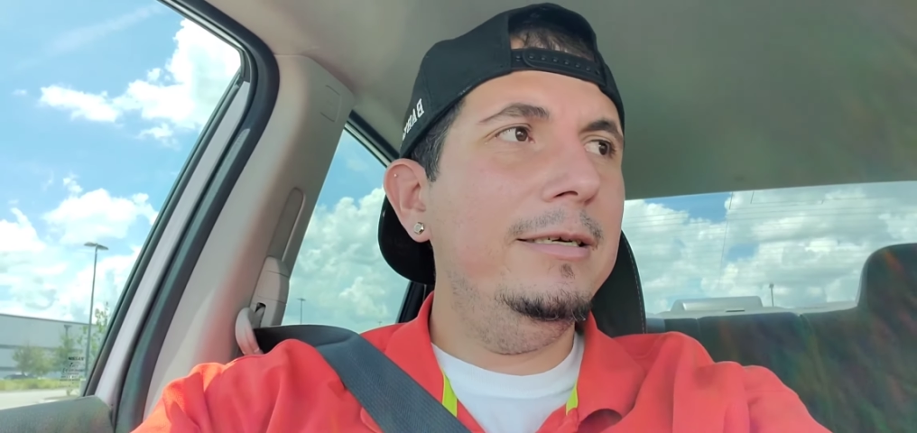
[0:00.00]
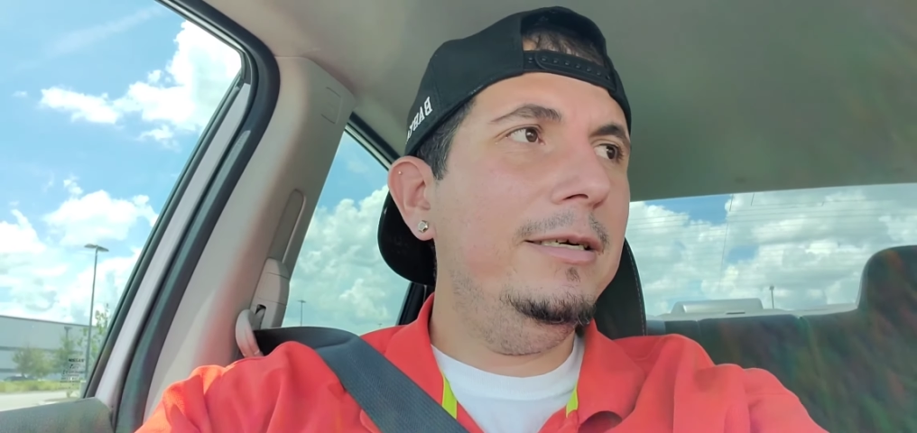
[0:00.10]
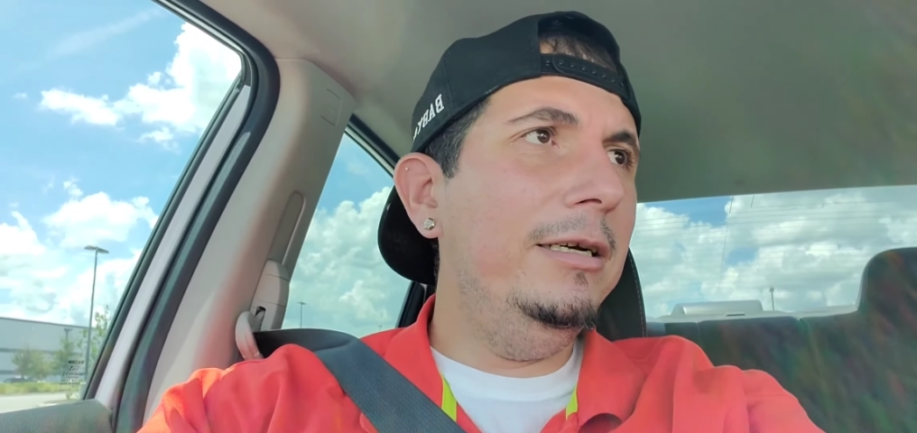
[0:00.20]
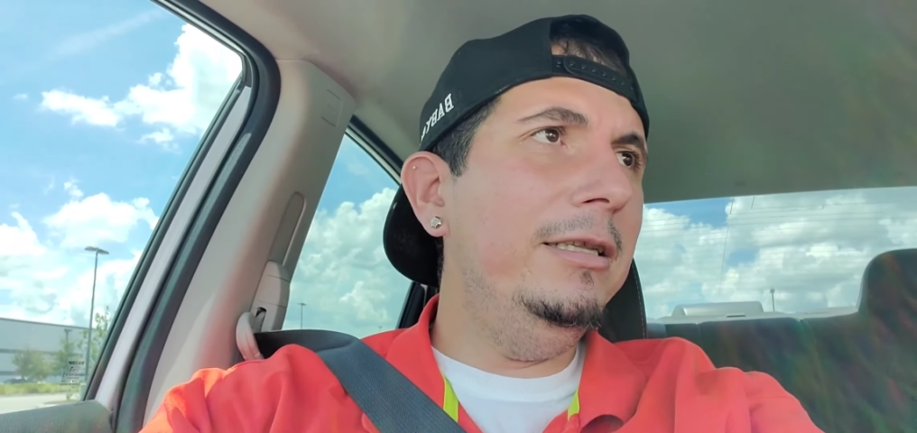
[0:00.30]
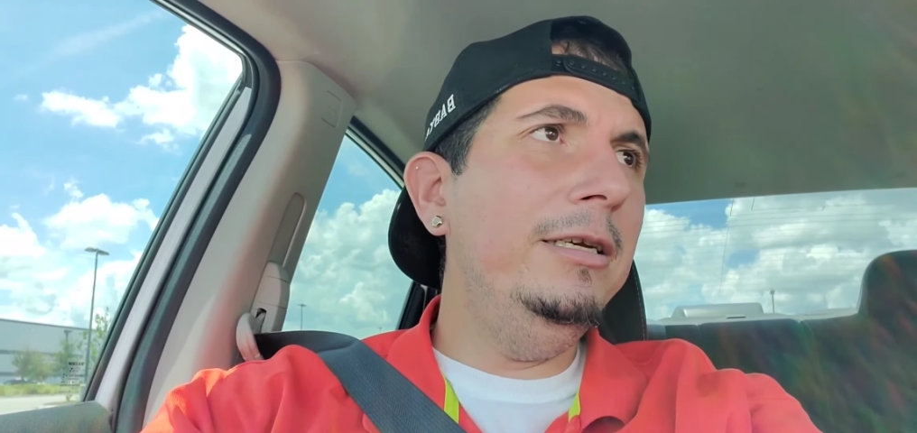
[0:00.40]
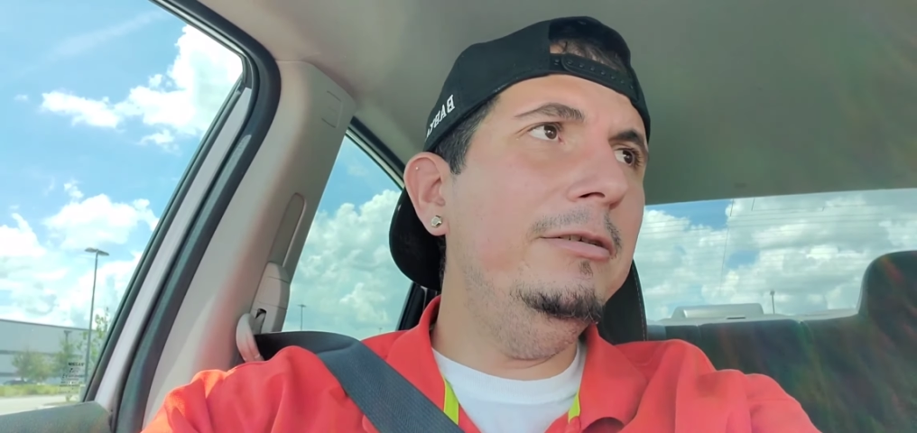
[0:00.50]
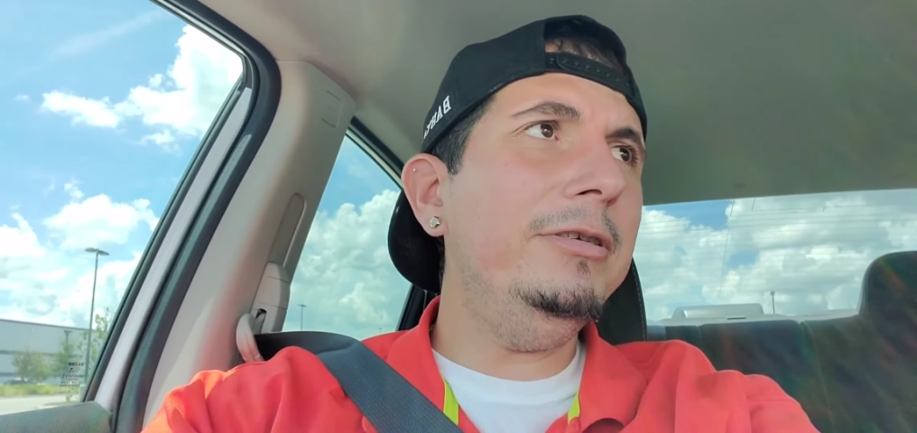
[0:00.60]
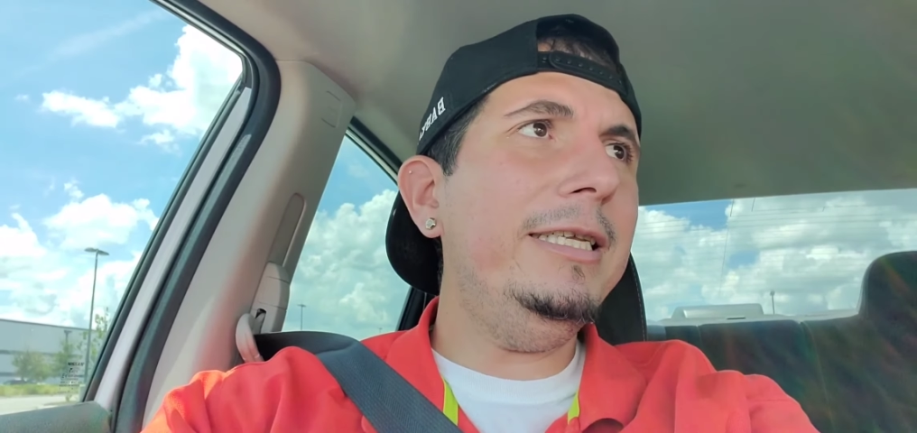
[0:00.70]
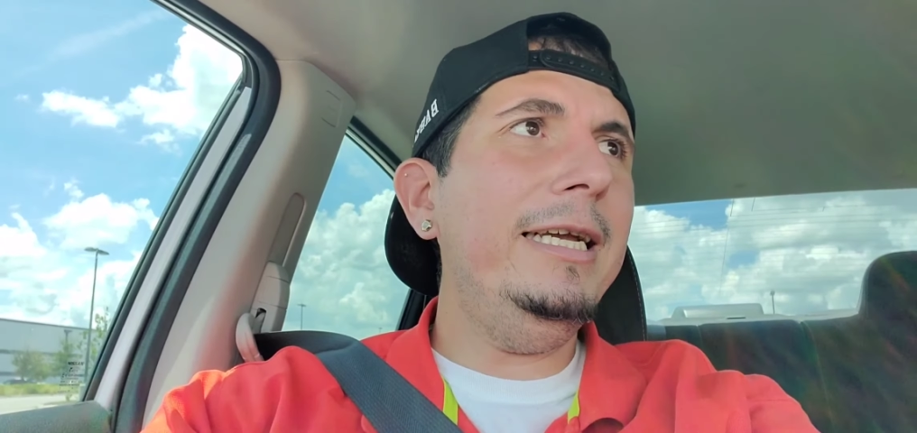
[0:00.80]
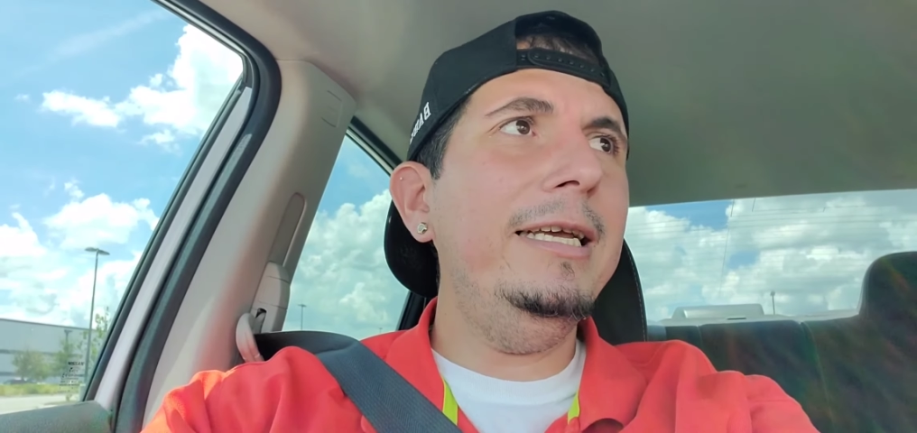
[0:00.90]
good
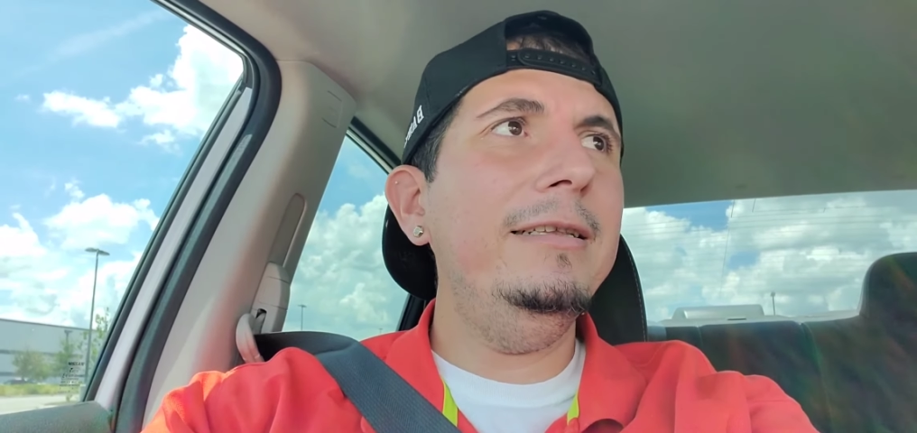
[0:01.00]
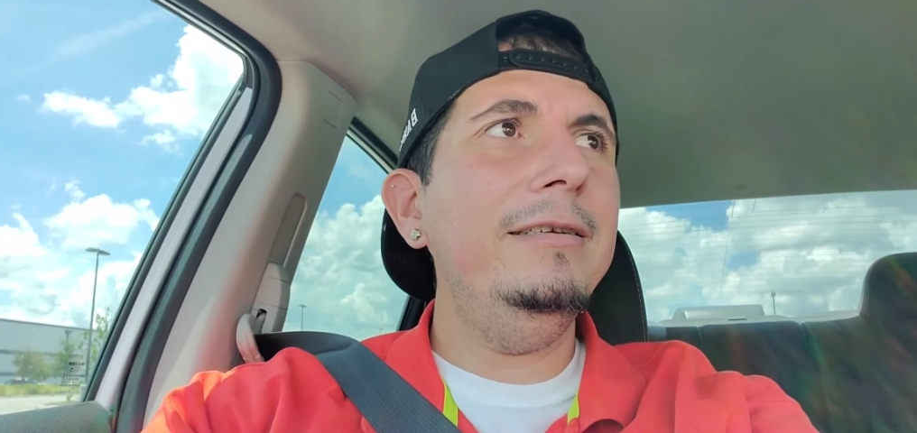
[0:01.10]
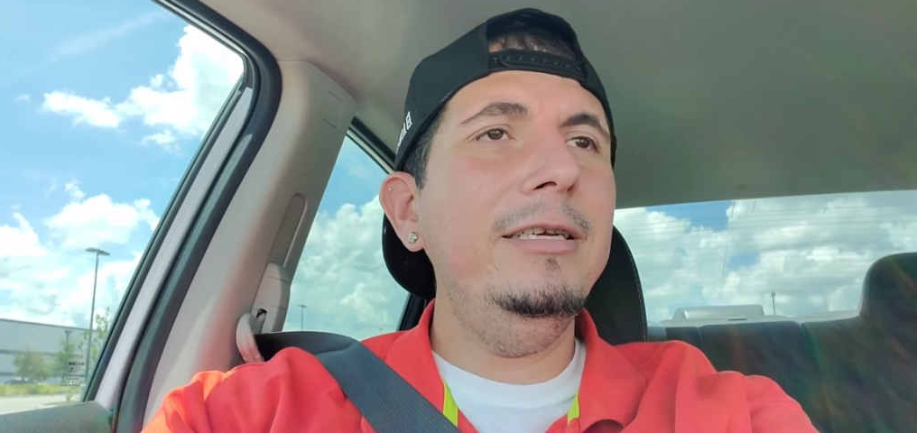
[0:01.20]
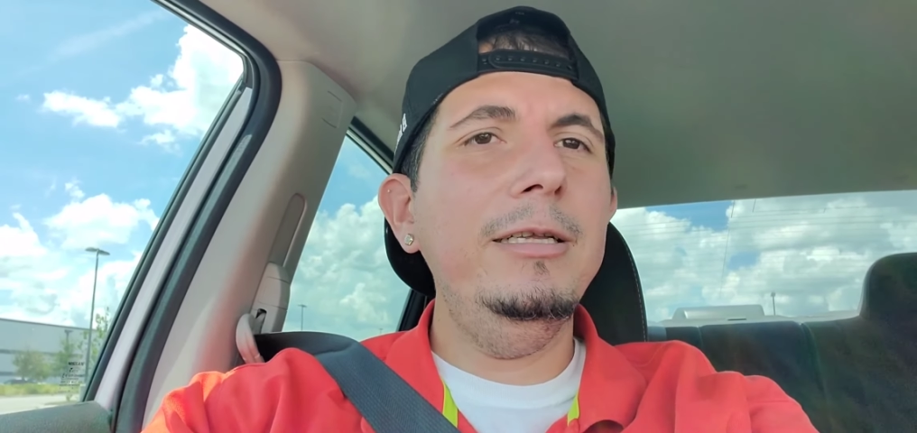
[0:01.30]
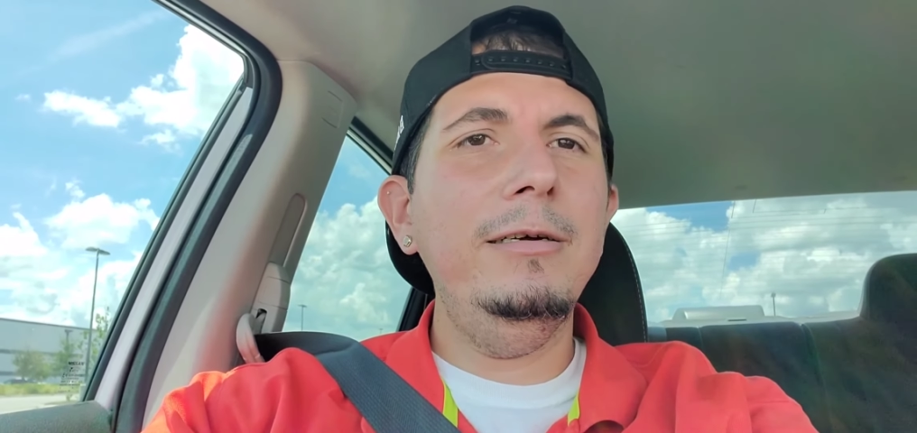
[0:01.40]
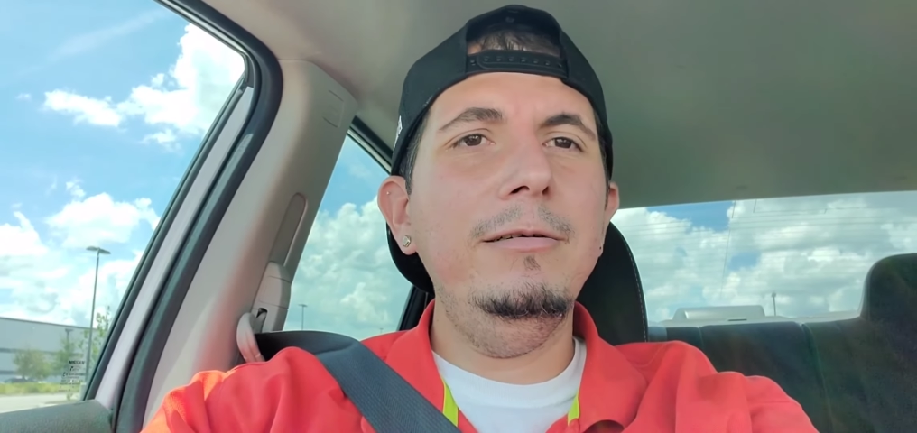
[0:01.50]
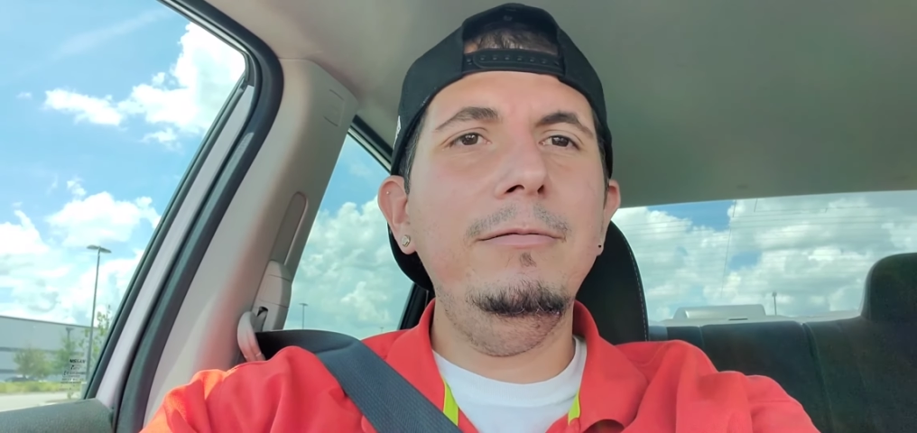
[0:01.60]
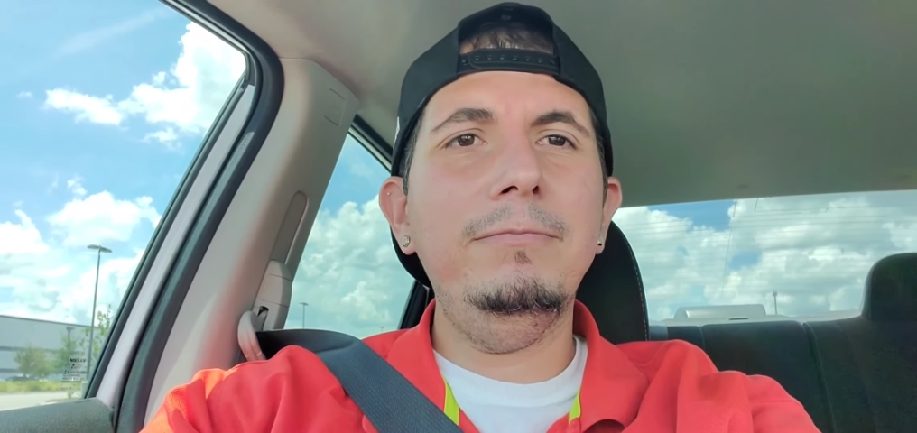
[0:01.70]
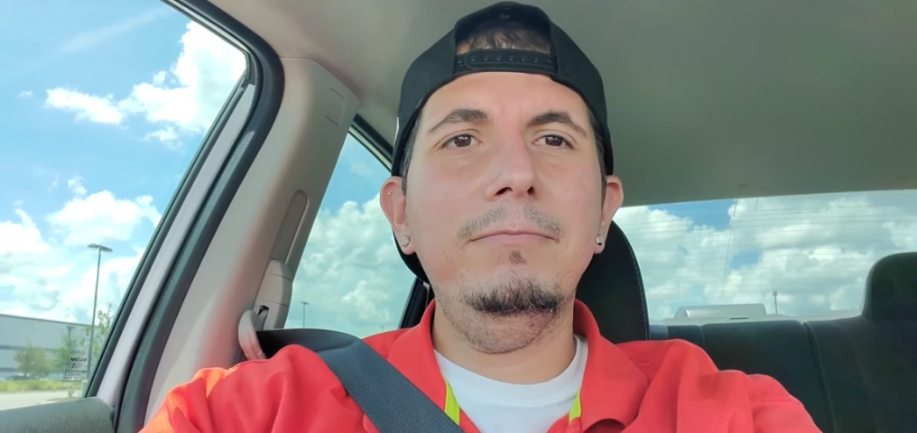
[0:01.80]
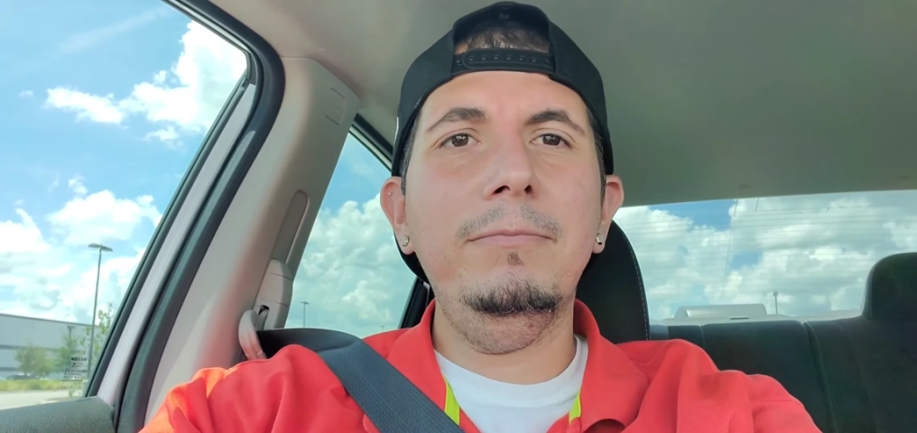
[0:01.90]
news that, you know,